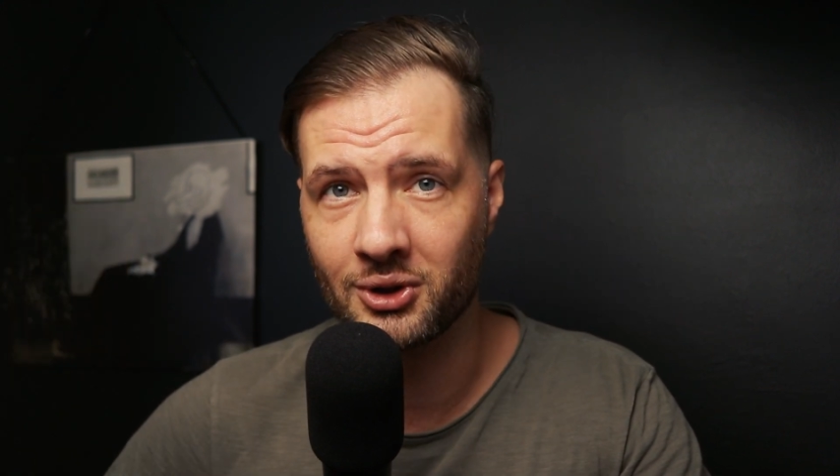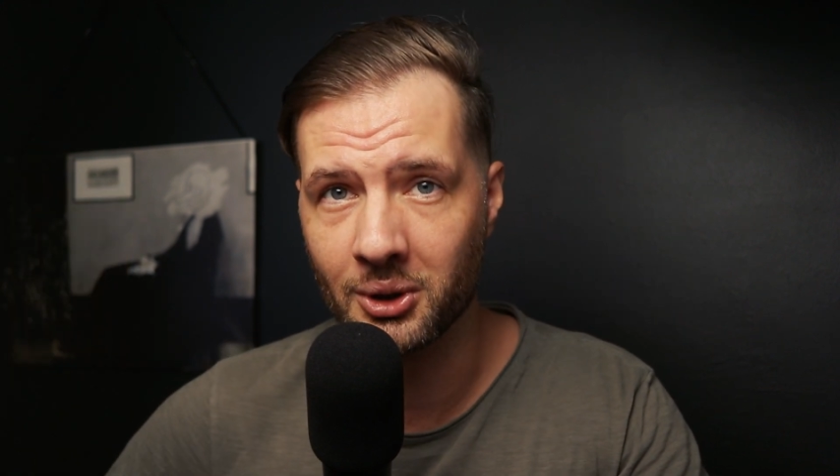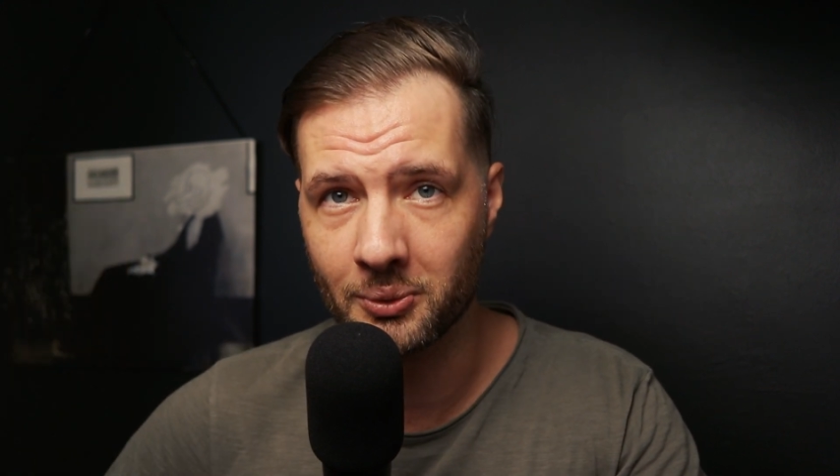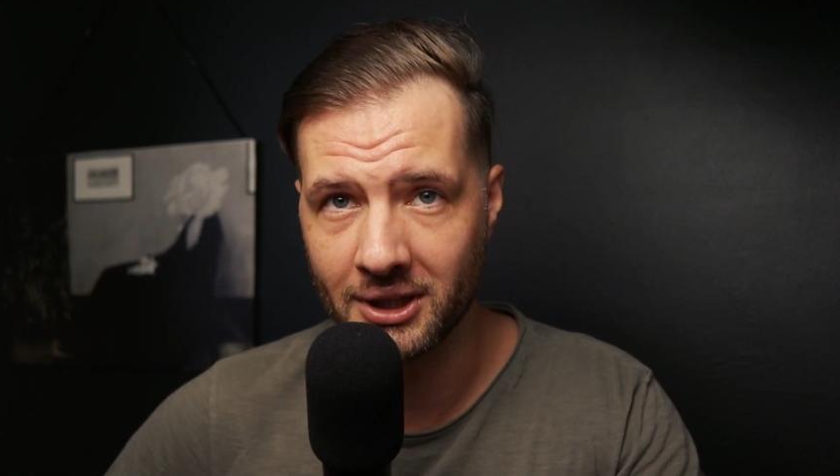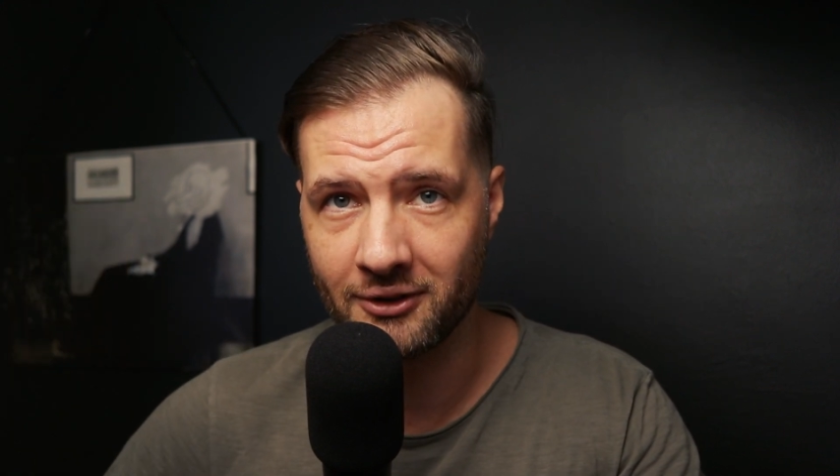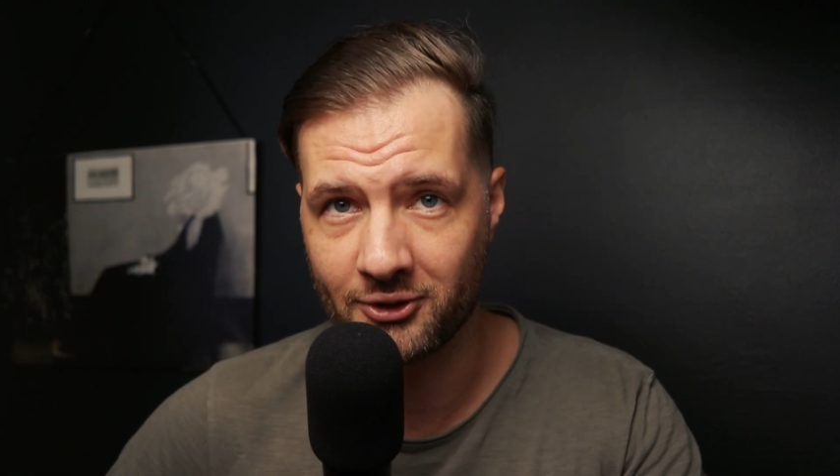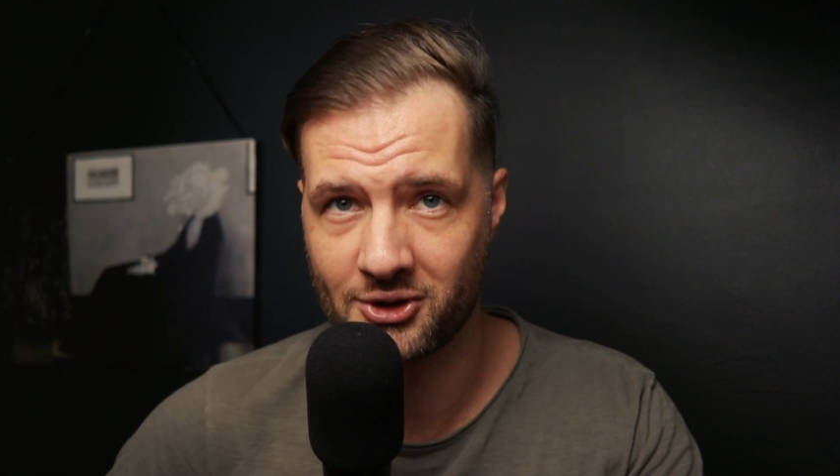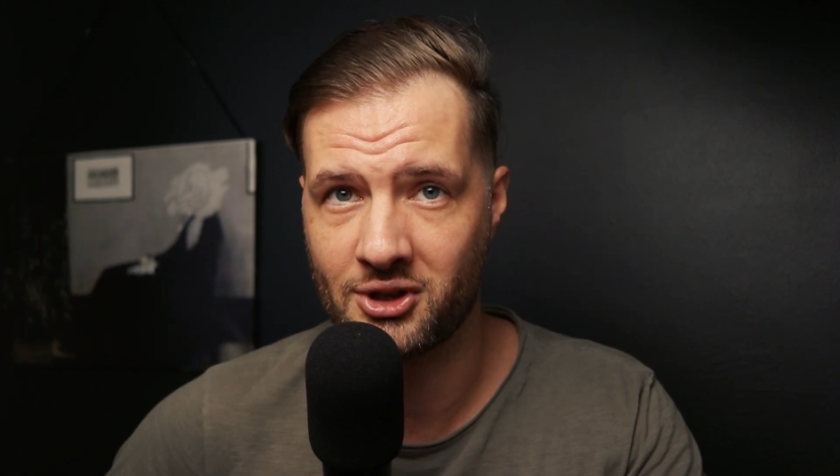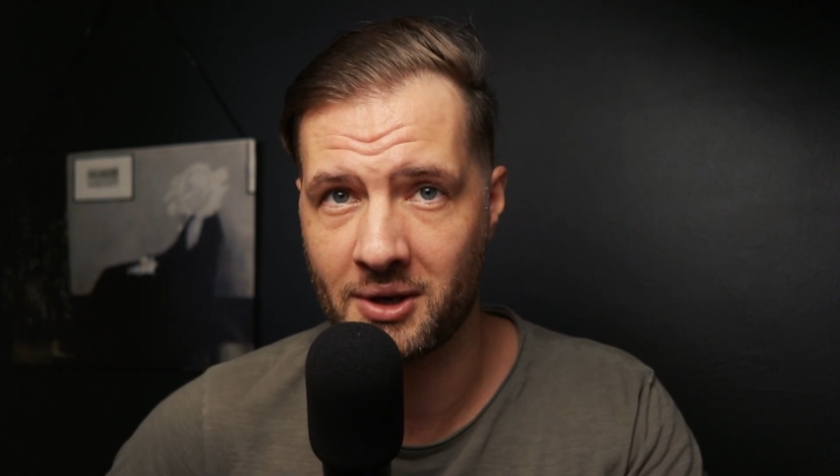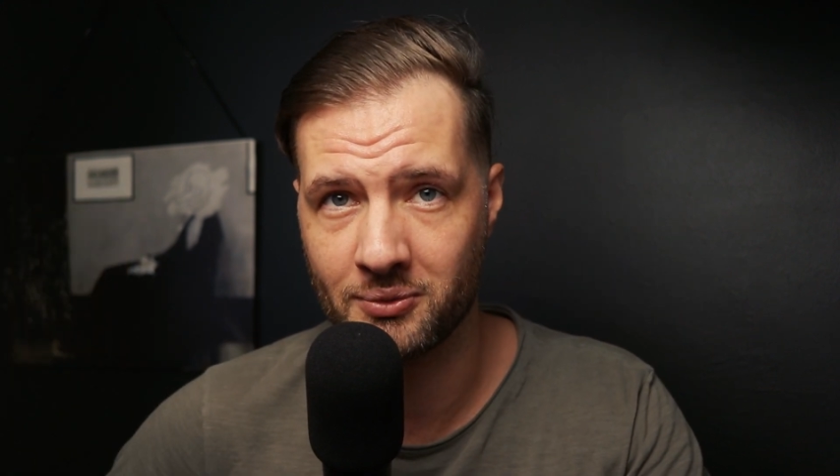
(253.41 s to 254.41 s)
ago when I
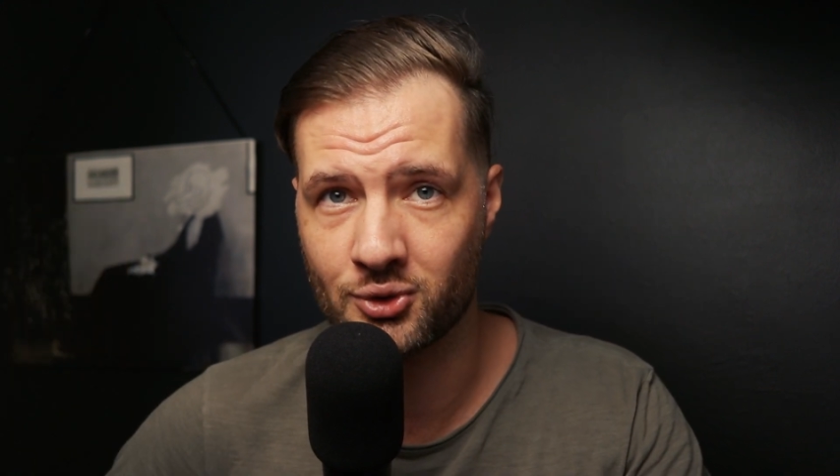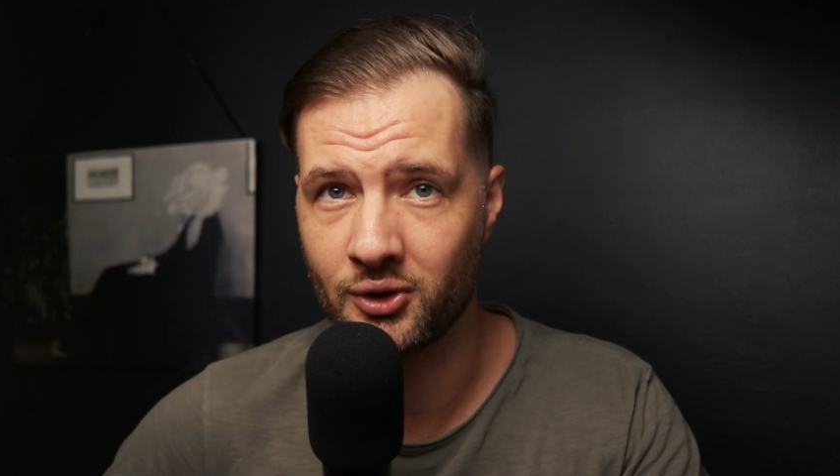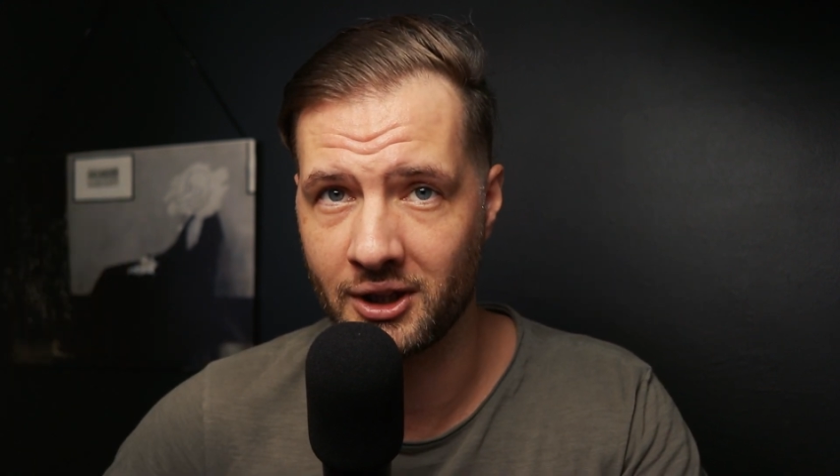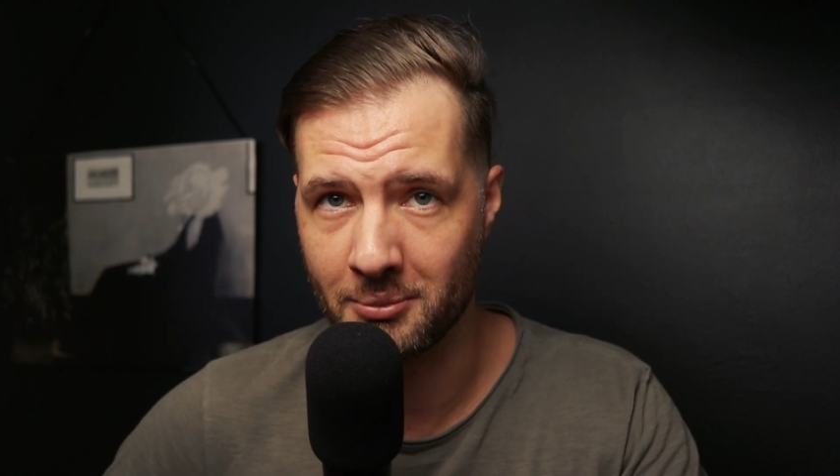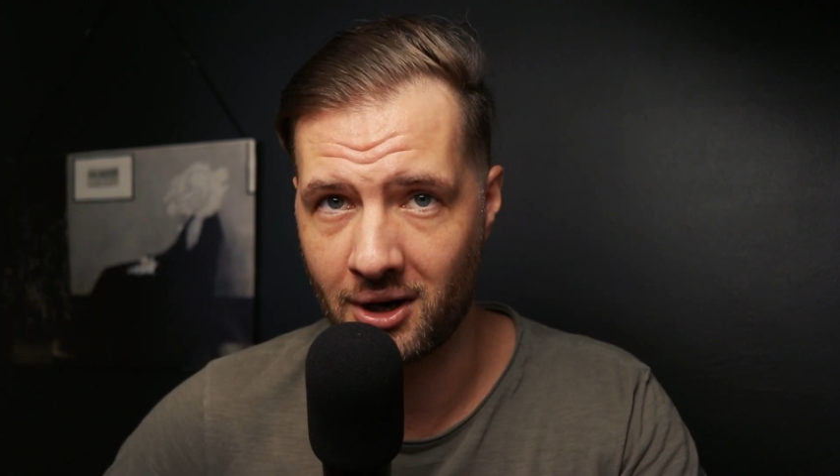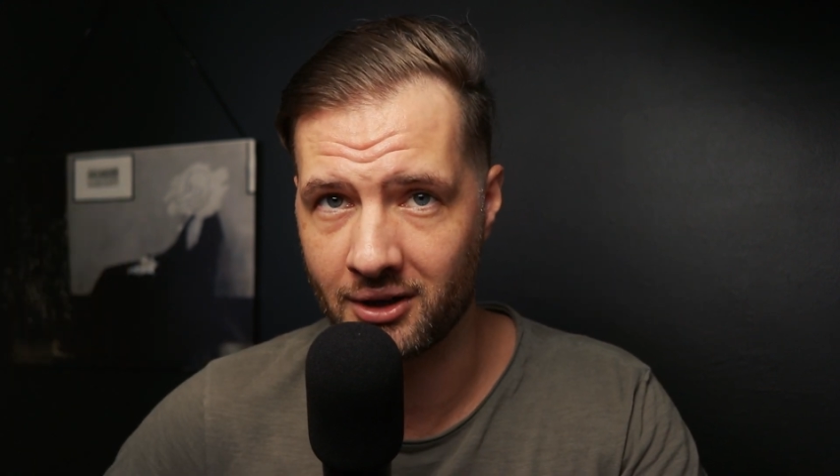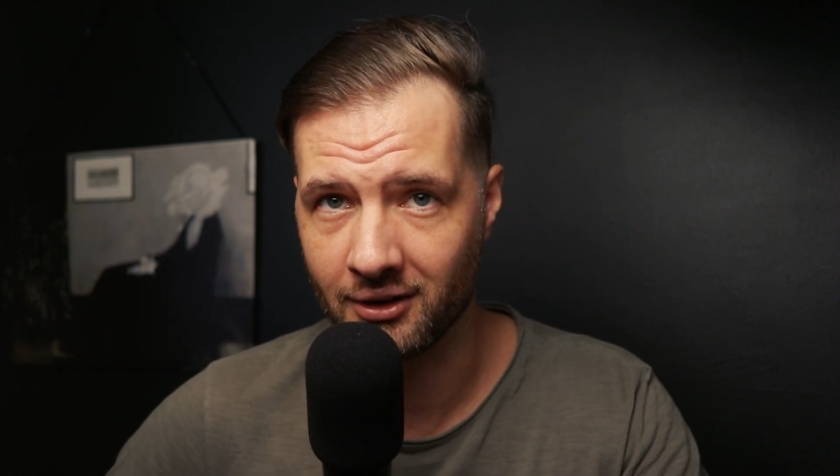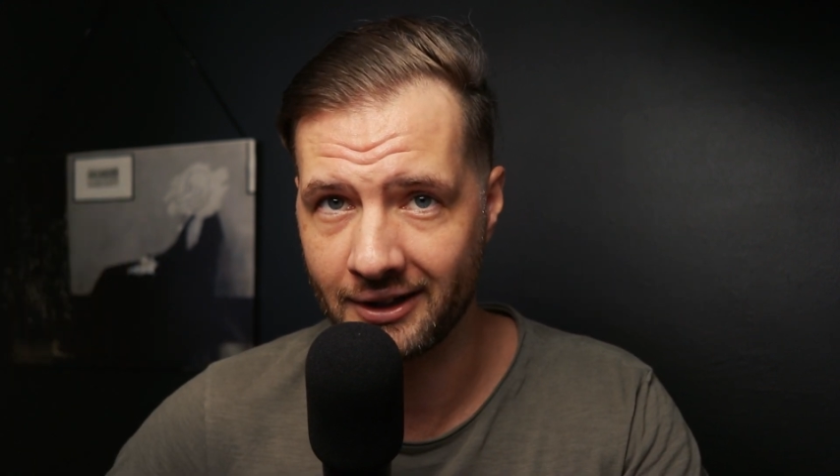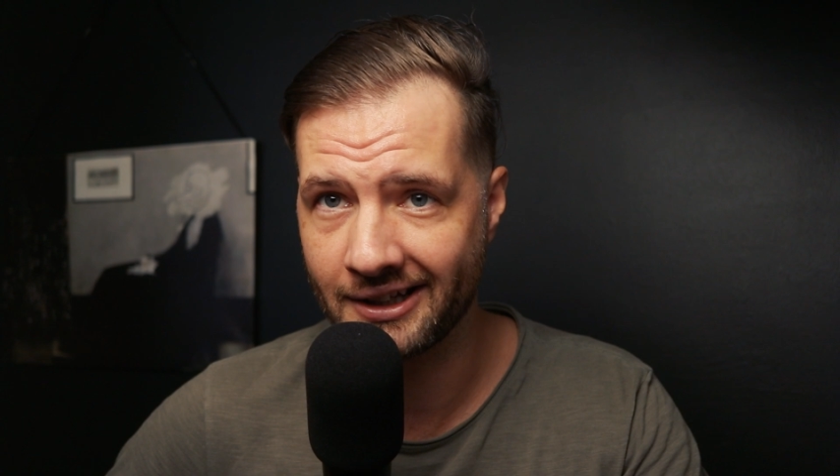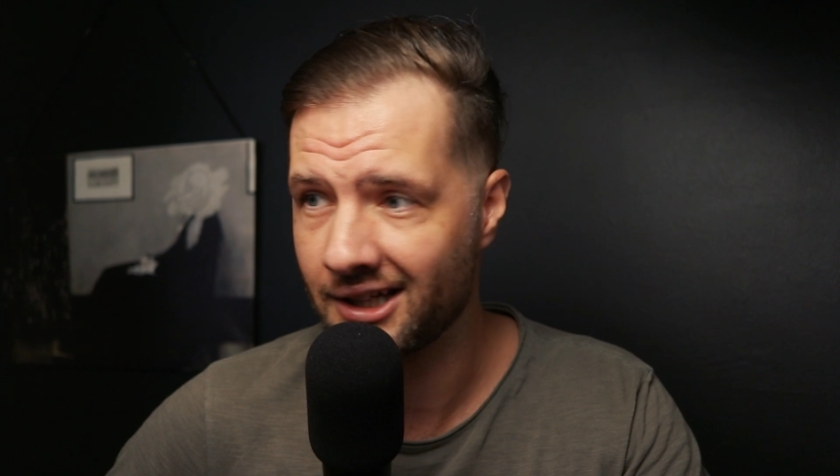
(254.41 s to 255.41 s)
first time 3D
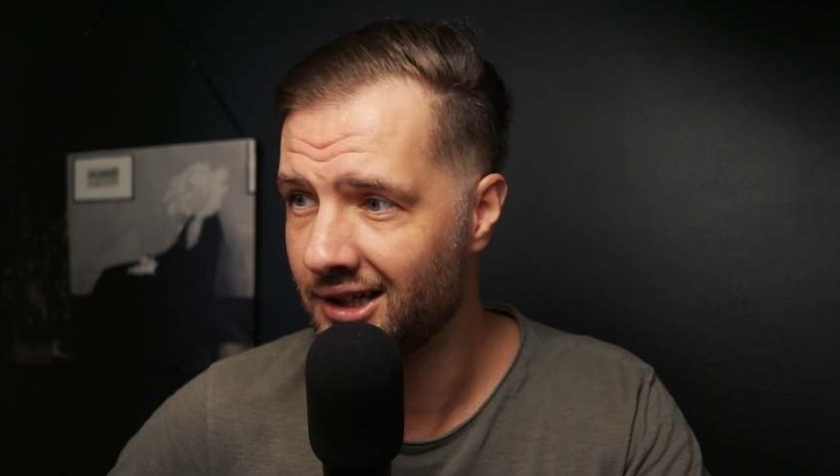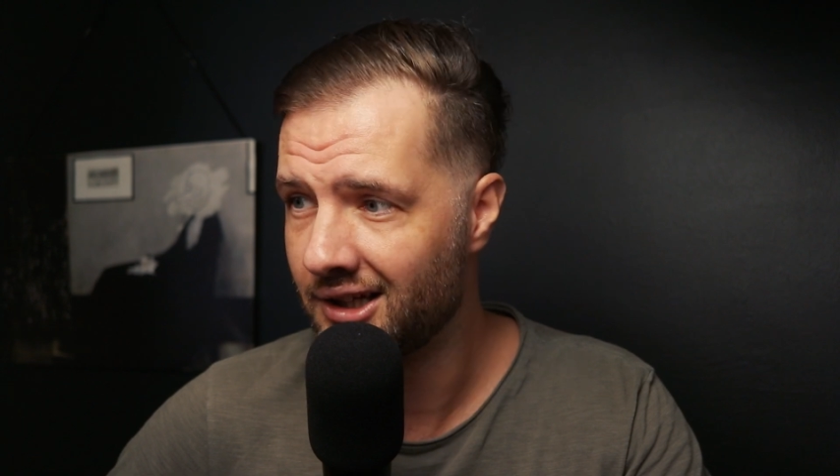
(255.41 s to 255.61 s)
modeling.